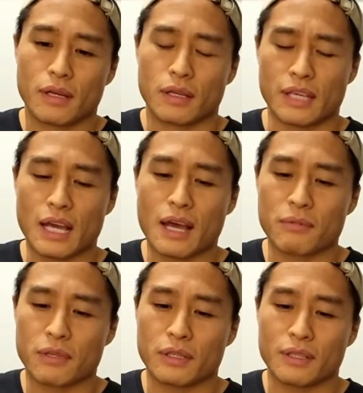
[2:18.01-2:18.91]
Yeah, I
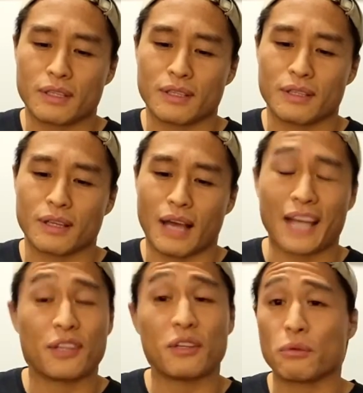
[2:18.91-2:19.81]
mean, I
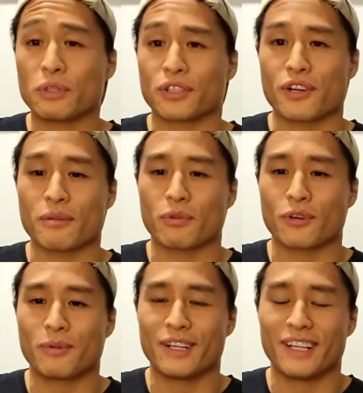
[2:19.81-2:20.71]
knew he was hurt, bro,
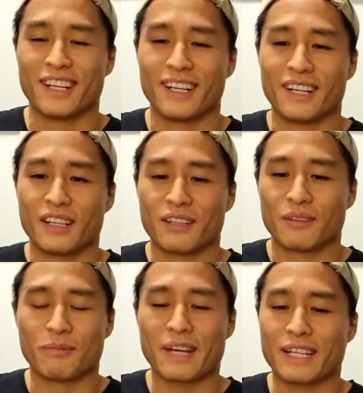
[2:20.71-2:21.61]
but
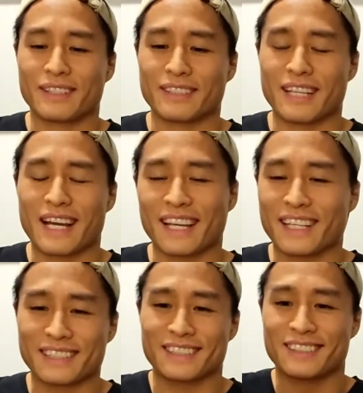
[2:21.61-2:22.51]
man, yeah, I
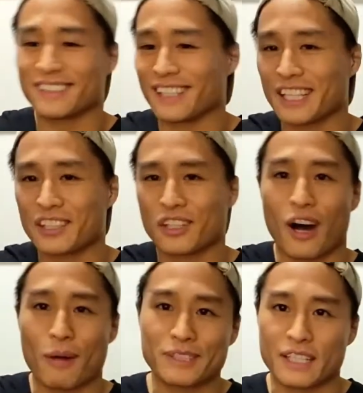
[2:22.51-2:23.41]
guess like the
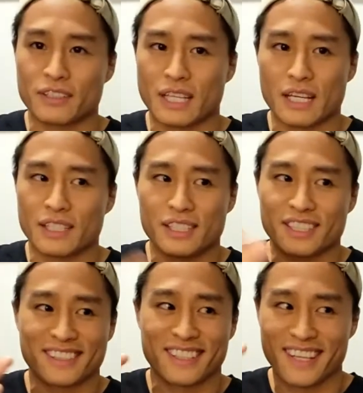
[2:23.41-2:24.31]
commentator said, he
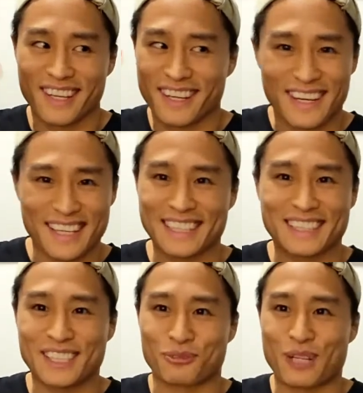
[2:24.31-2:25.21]
just I guess
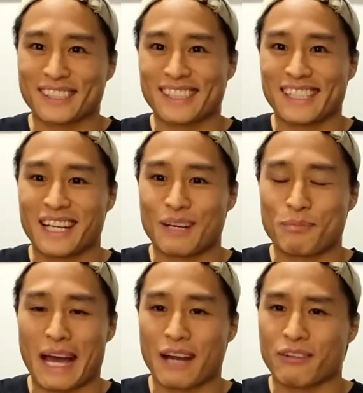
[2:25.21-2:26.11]
his wrestling uh,
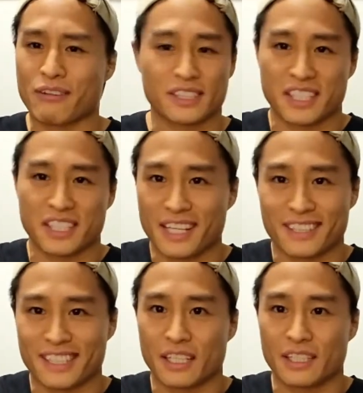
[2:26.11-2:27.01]
background just kicked
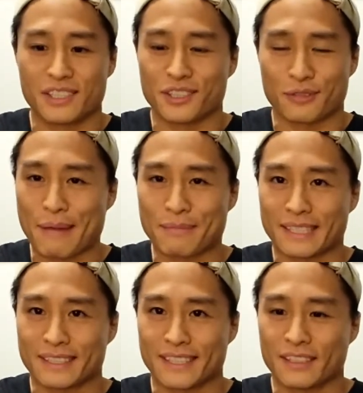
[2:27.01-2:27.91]
in and he just grabbed that
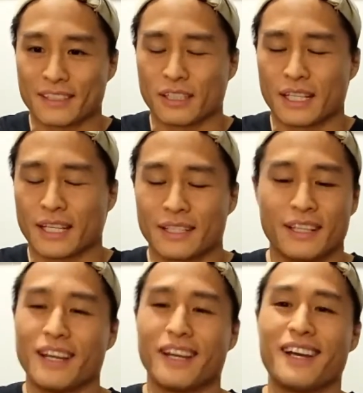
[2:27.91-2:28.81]
single leg and
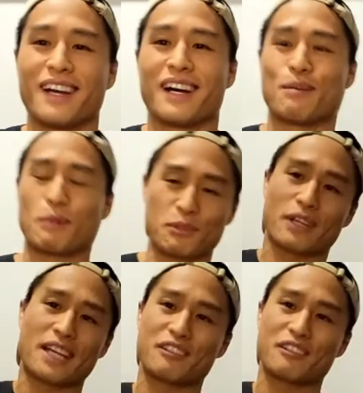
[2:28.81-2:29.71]
I remember
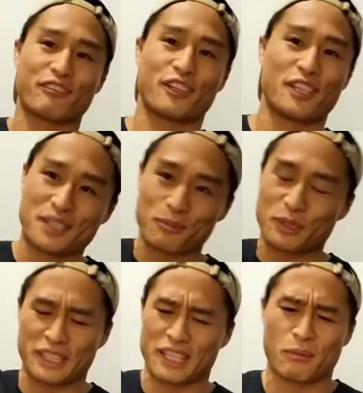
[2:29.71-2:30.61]
trying to finish him with
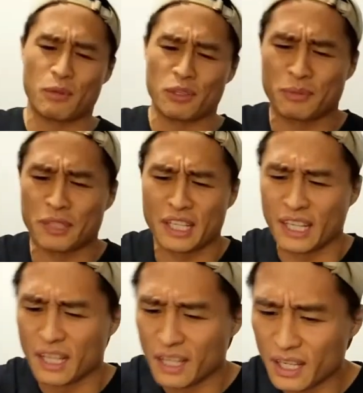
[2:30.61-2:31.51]
the elbows, but
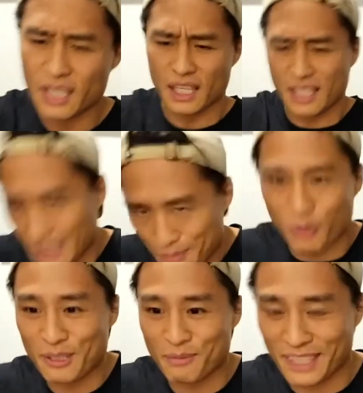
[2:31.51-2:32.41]
he kept
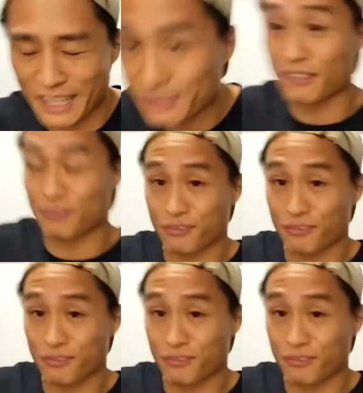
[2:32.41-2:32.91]
pulling me, and I was like,